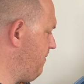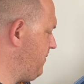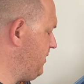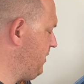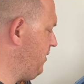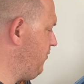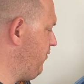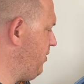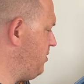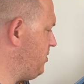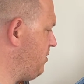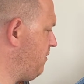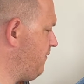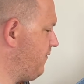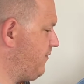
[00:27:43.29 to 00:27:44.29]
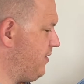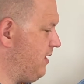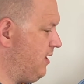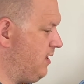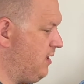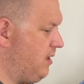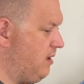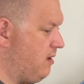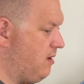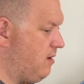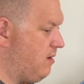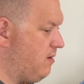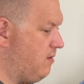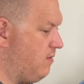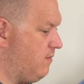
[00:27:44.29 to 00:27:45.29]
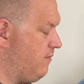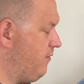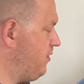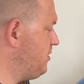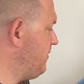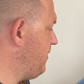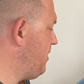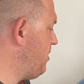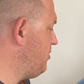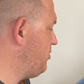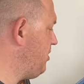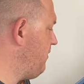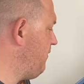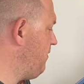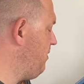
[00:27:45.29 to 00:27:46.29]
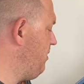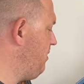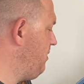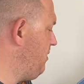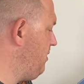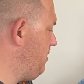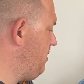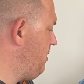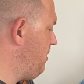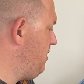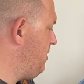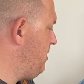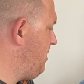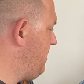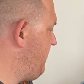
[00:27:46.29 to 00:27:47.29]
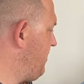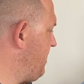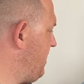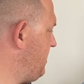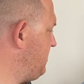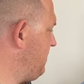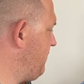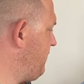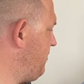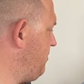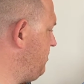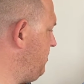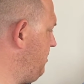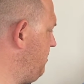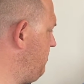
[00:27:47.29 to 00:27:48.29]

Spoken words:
It's in the root of the hard drive. I have a classic folder